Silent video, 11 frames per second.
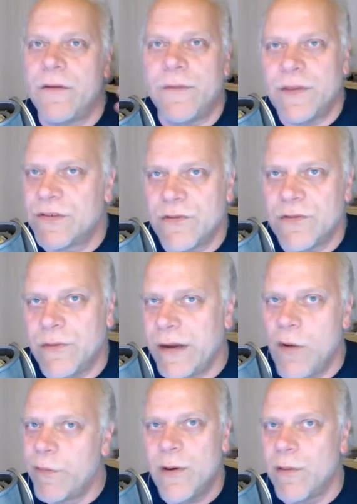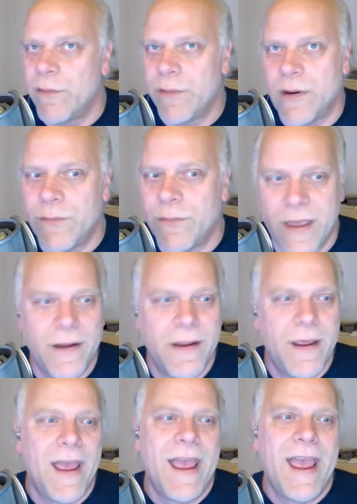all over the screen over and over and over
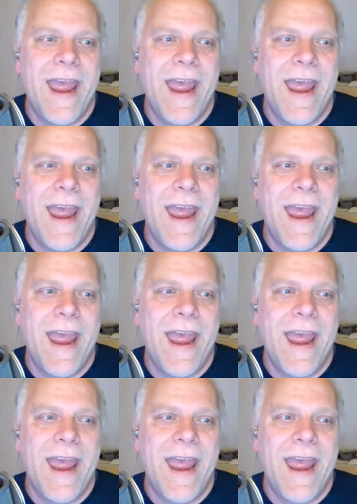again.